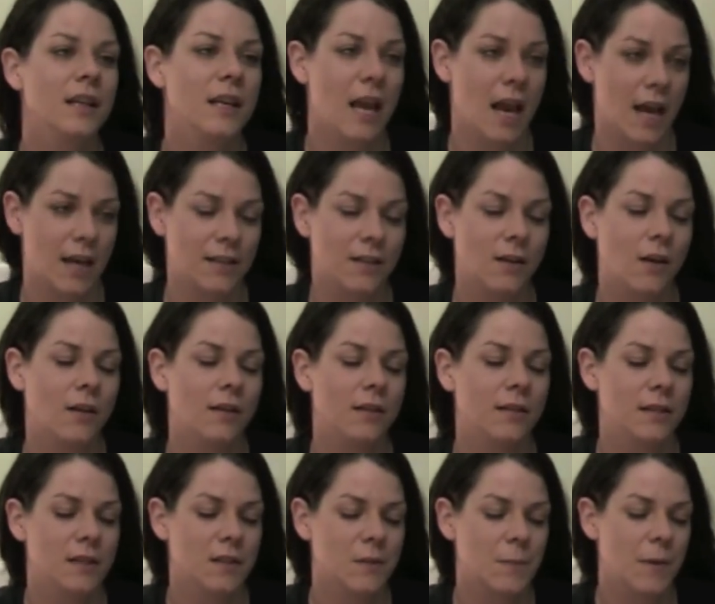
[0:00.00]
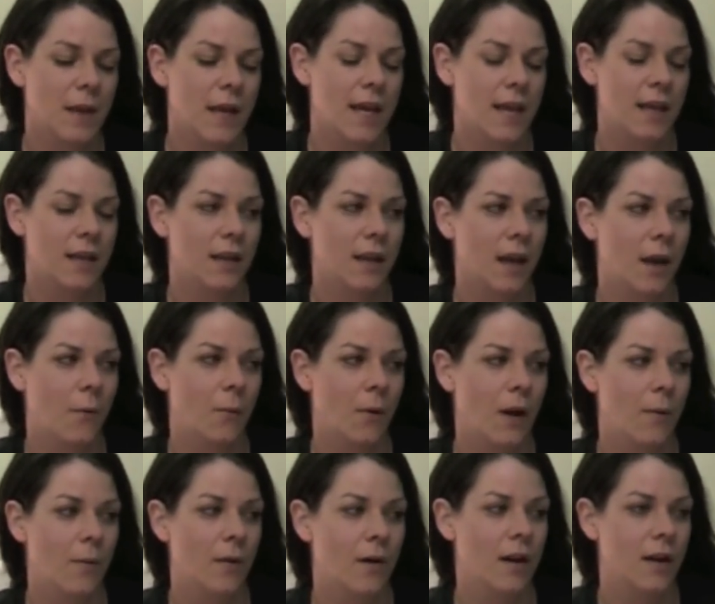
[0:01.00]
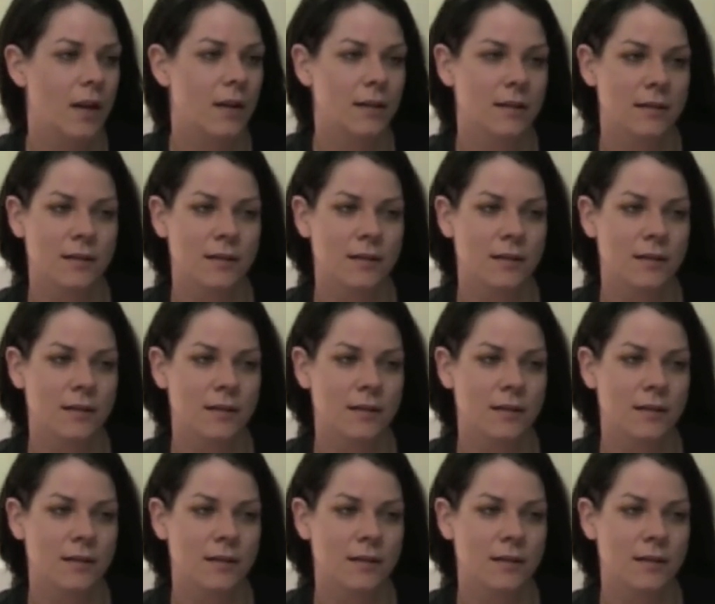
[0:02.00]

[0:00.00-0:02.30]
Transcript: Yeah, it's all on display at Wayward, and